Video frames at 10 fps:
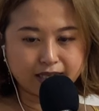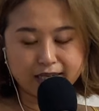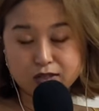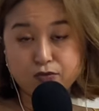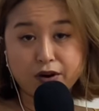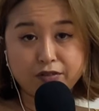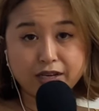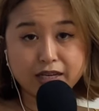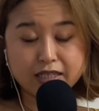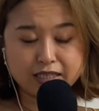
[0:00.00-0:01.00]
it is
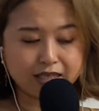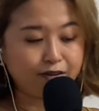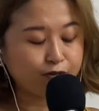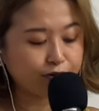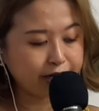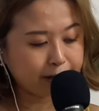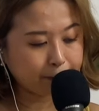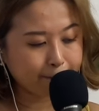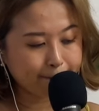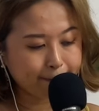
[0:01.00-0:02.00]
very suffering.
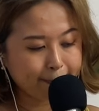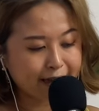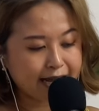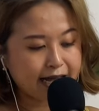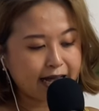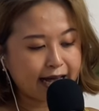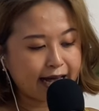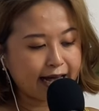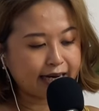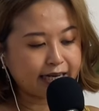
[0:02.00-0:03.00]

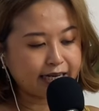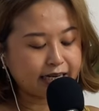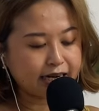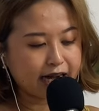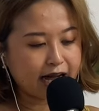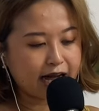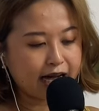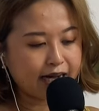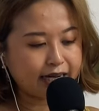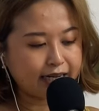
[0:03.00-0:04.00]
And
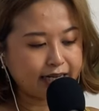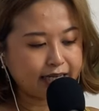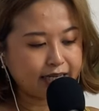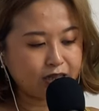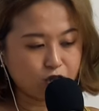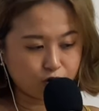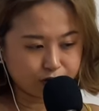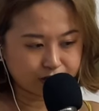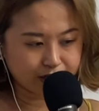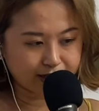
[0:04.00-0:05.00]
I
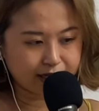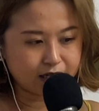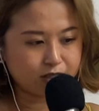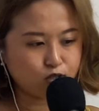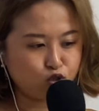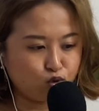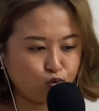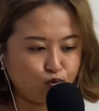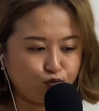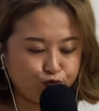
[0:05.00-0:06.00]
learned
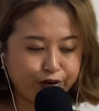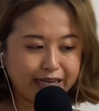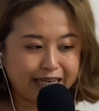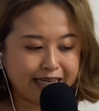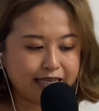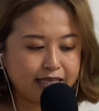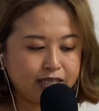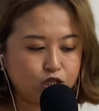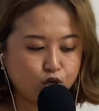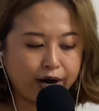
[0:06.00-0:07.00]
to really
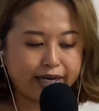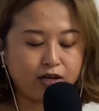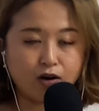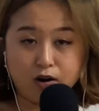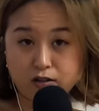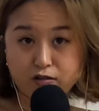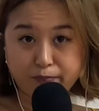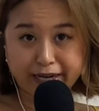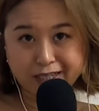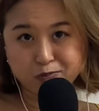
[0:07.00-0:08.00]
track all of
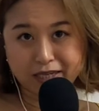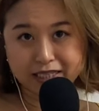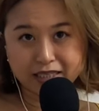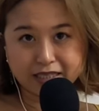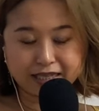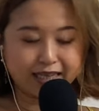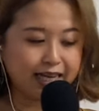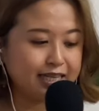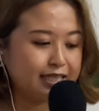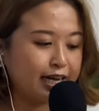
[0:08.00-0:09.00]
my expenses. And
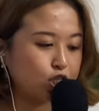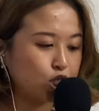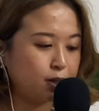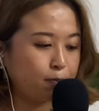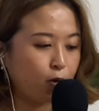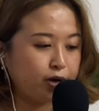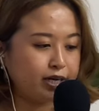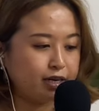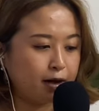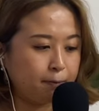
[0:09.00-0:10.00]
that is actually
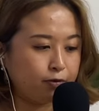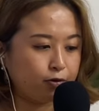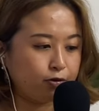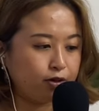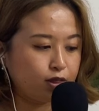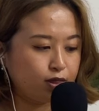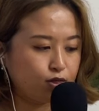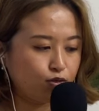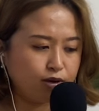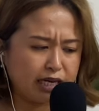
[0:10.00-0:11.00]
point number
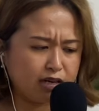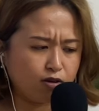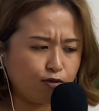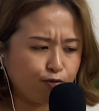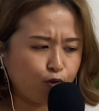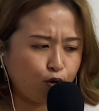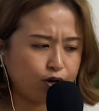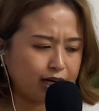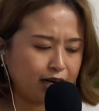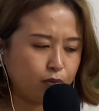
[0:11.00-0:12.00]
3 or 4
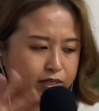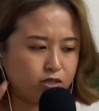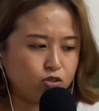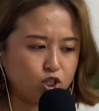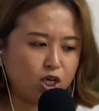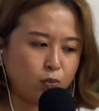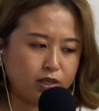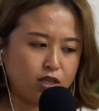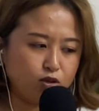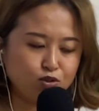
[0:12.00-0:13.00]
that I wanted to share with
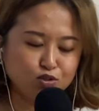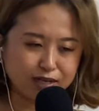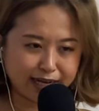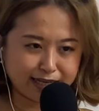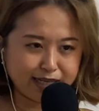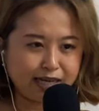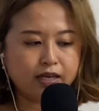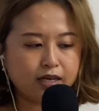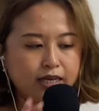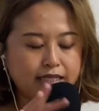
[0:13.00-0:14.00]
you today,
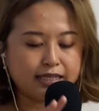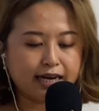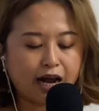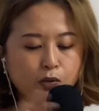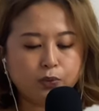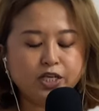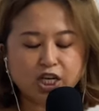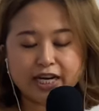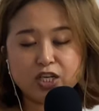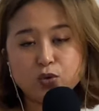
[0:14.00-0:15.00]
is that I wish
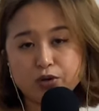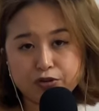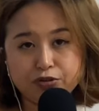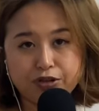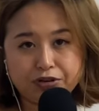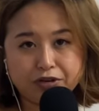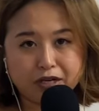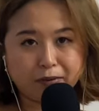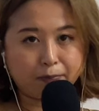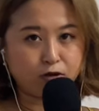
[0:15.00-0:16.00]
I knew earlier
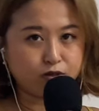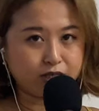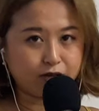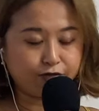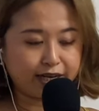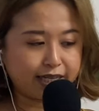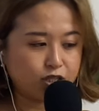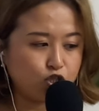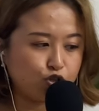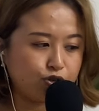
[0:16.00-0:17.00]
in my personal finance
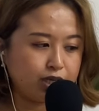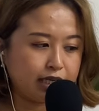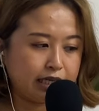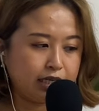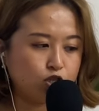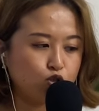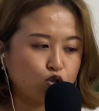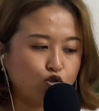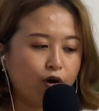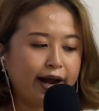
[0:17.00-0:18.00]
journey to
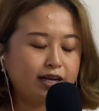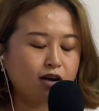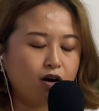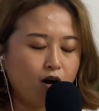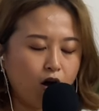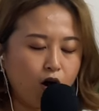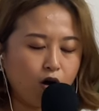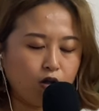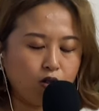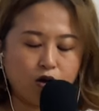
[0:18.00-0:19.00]
track
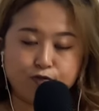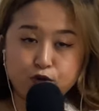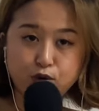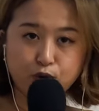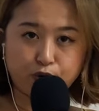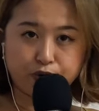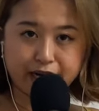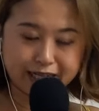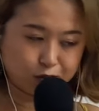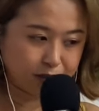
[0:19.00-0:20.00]
all of your
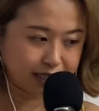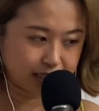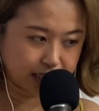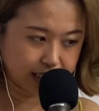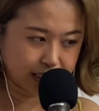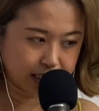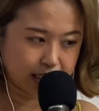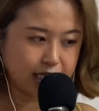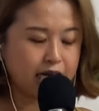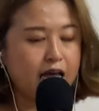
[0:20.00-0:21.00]
expenses.
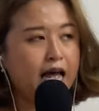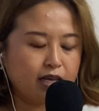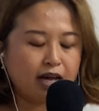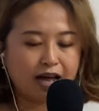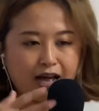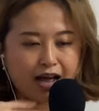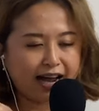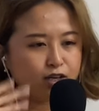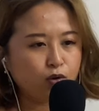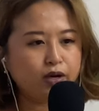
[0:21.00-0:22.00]

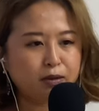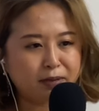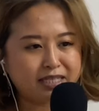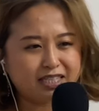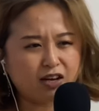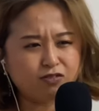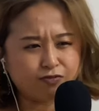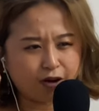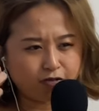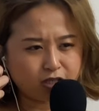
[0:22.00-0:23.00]
I know it may sound
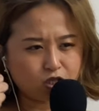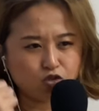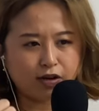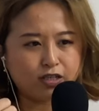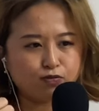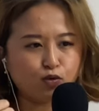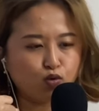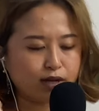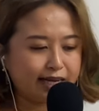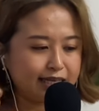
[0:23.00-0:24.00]
very
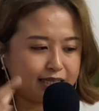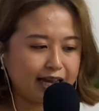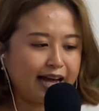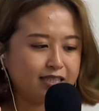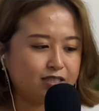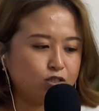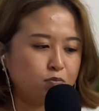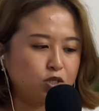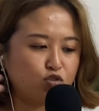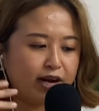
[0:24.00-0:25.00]
stressful and intense to
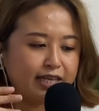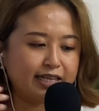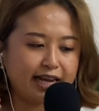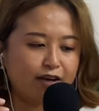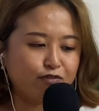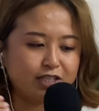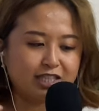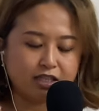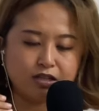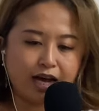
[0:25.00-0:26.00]
be tracking every
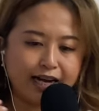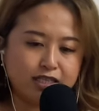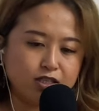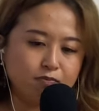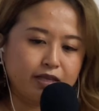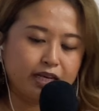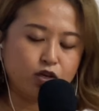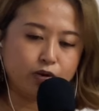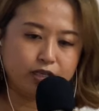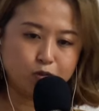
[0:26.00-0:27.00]
single item that
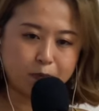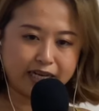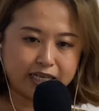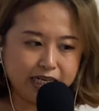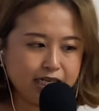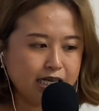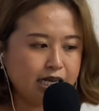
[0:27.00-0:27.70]
you are spending,